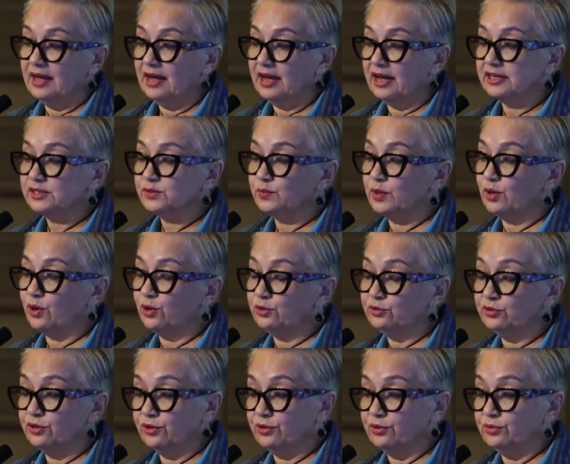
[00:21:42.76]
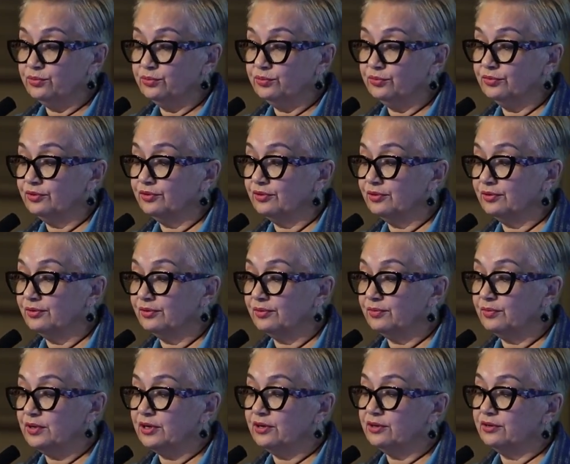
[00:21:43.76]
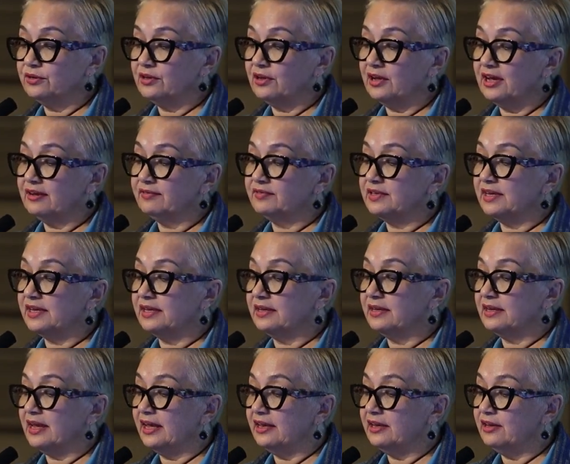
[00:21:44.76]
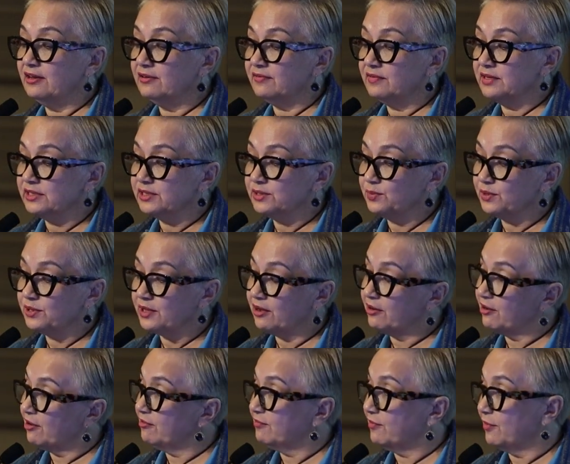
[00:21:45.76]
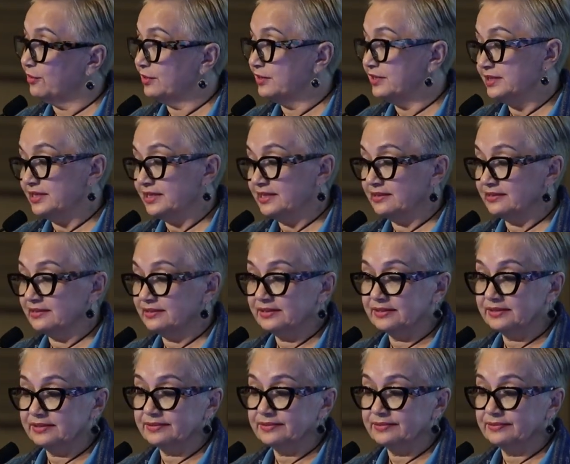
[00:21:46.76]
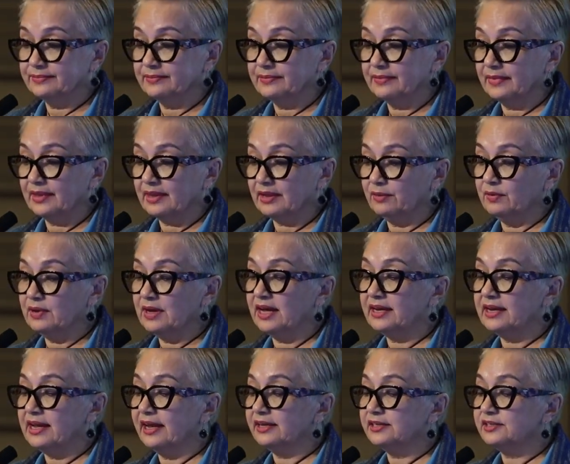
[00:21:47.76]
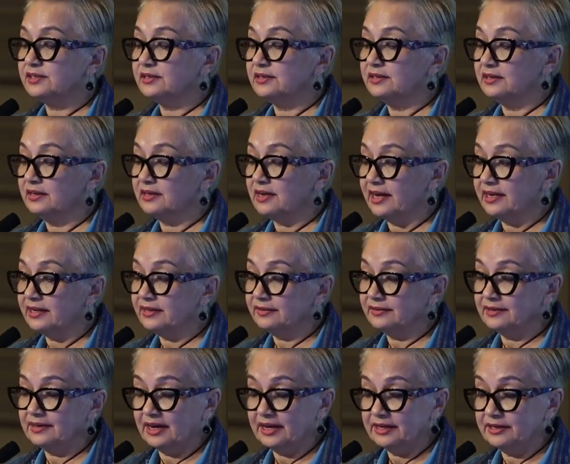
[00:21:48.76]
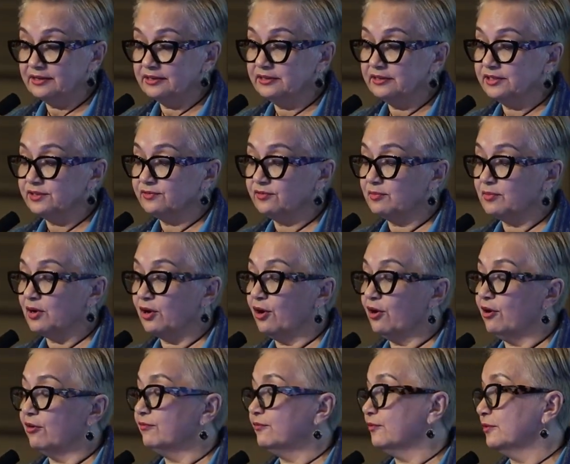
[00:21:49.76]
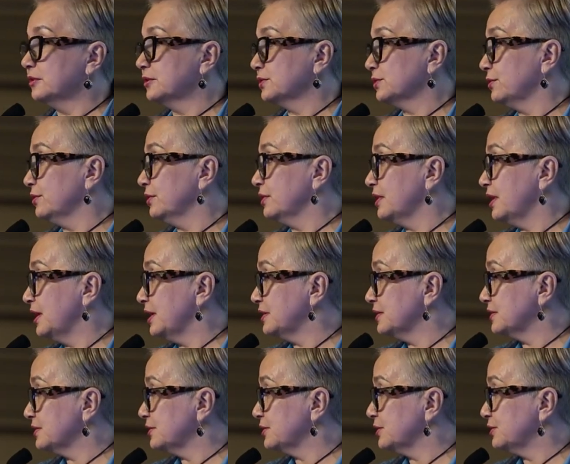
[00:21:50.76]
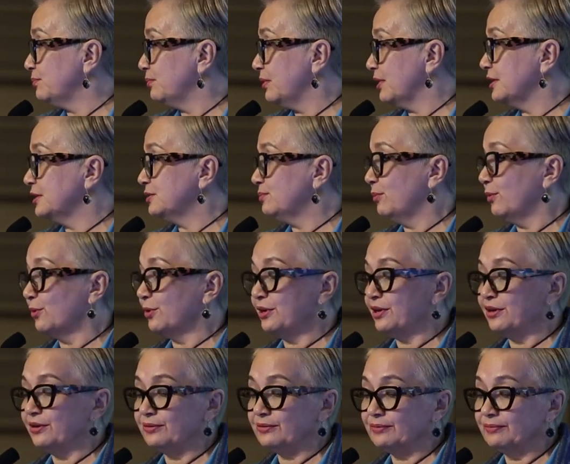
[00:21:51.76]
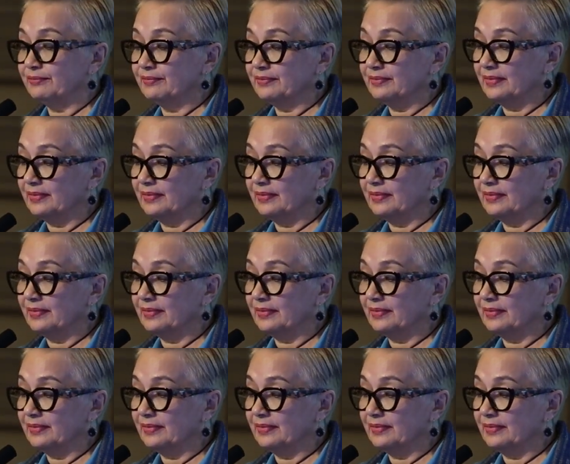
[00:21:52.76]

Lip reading: As we all know, we could not have done any of this without our volunteers. We had excellent guidance from our conference organizers, Place Borneo.